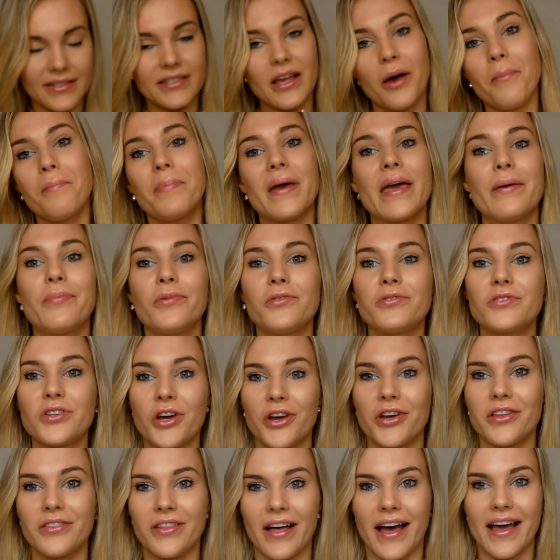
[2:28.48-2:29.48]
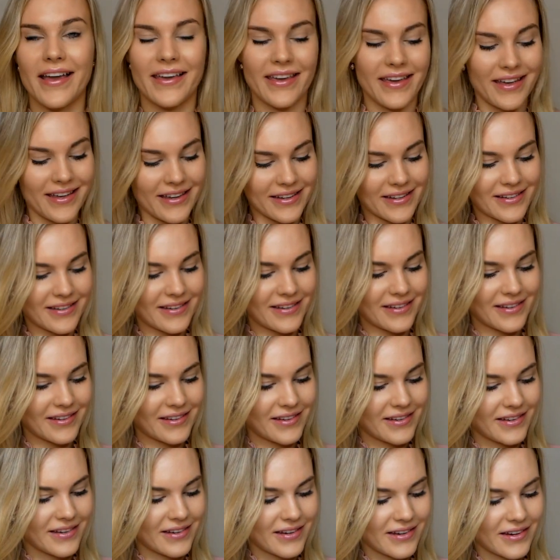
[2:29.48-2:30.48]
Some people don't like it.
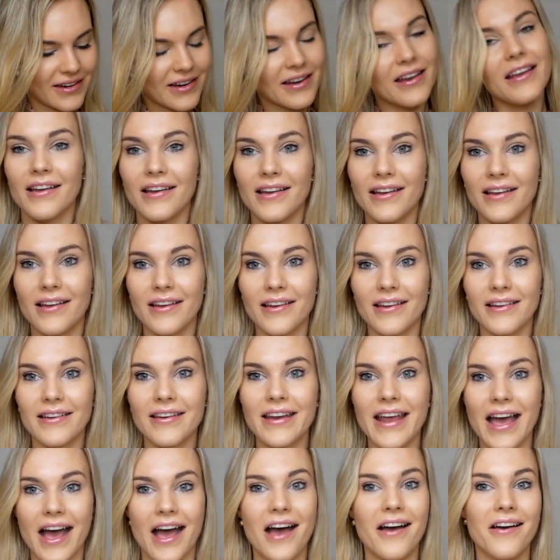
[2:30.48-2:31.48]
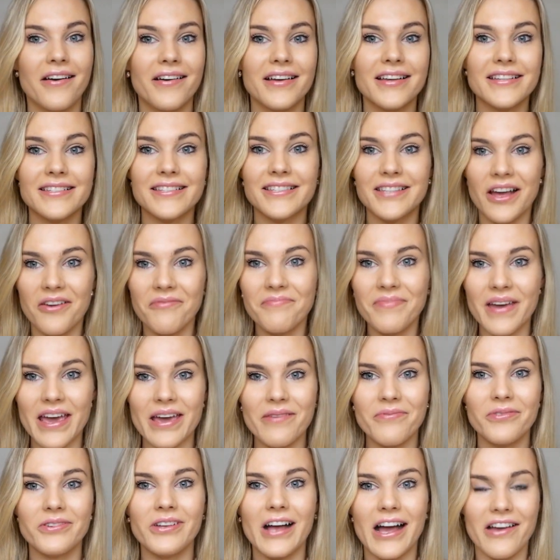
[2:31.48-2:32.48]
Now, some
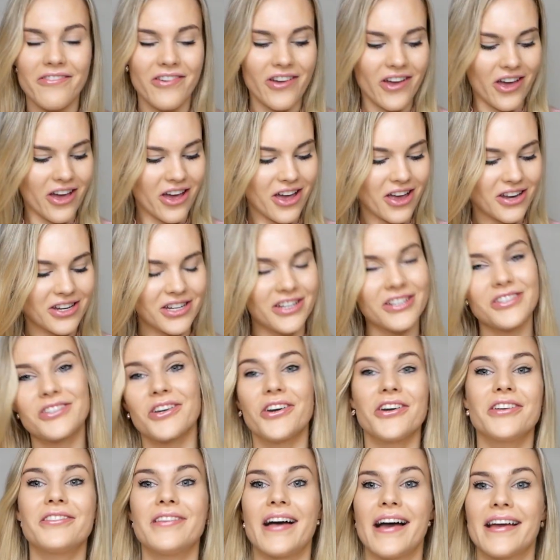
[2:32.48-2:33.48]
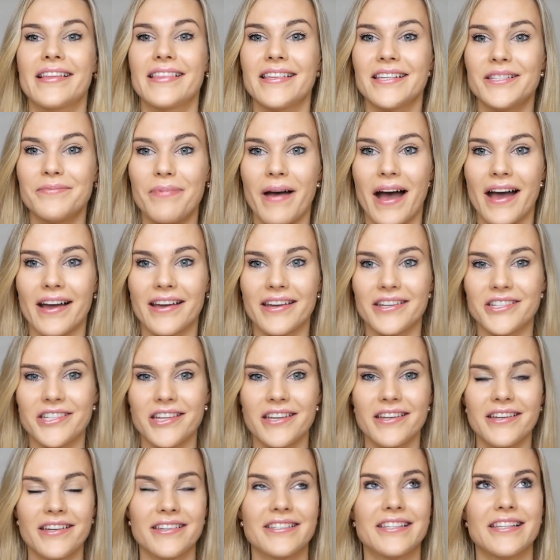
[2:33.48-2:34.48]
people I've heard don't like this
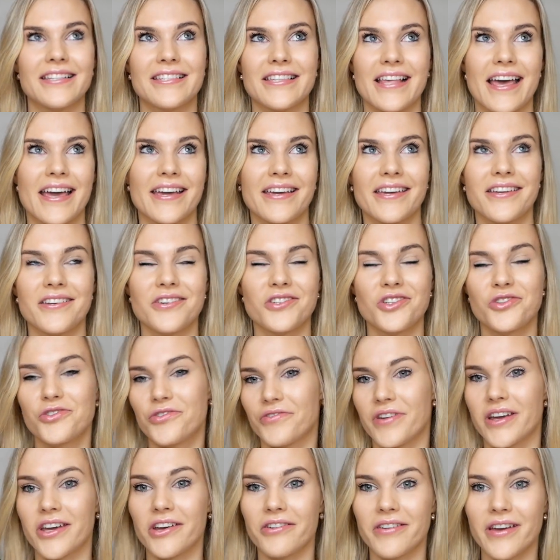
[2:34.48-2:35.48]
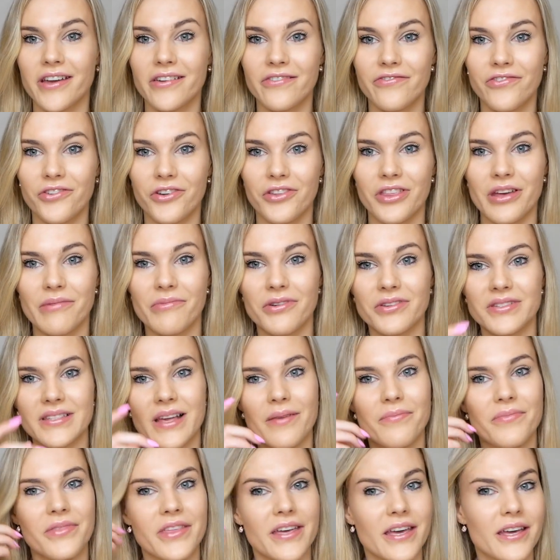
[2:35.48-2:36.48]
packaging because it's like triggering for them or
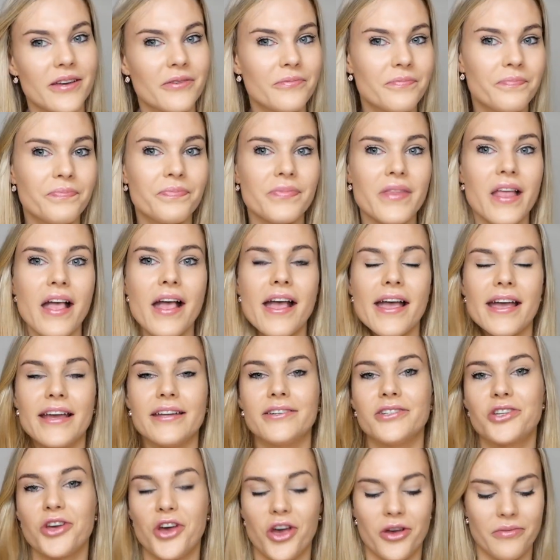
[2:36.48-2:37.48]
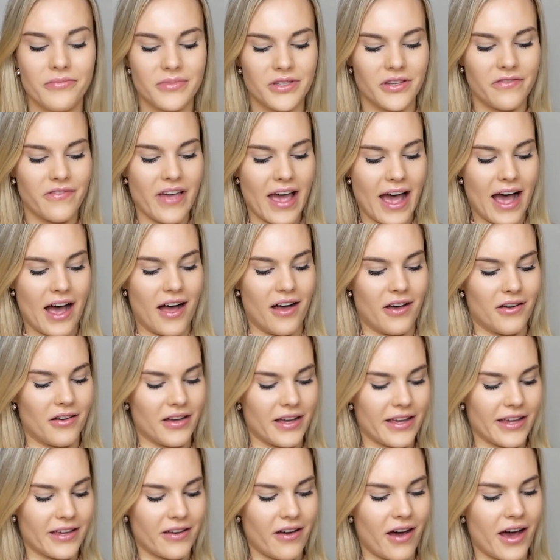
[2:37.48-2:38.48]
something in terms of
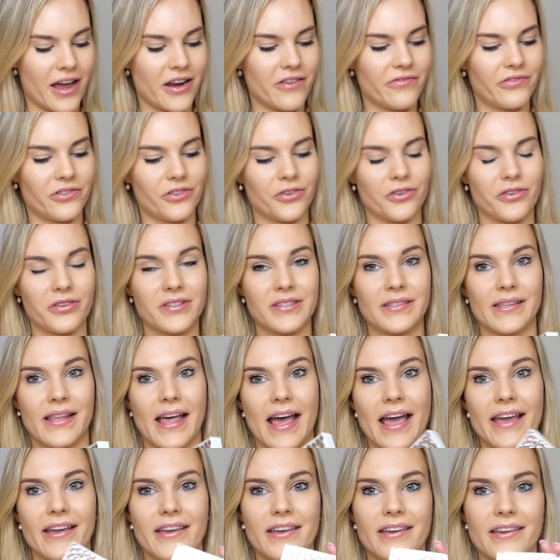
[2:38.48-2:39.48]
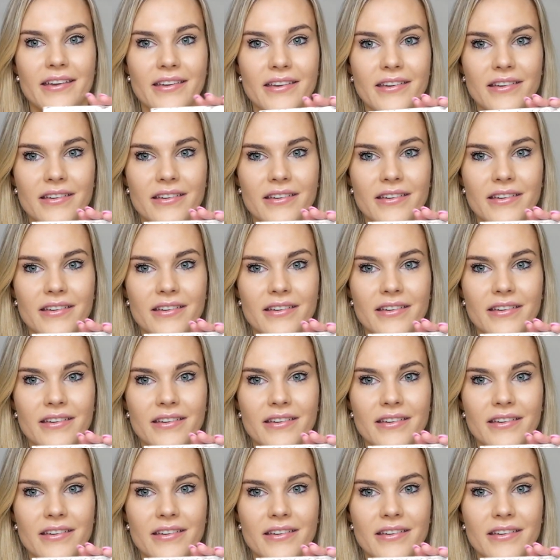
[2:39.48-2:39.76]
how it kind of looks like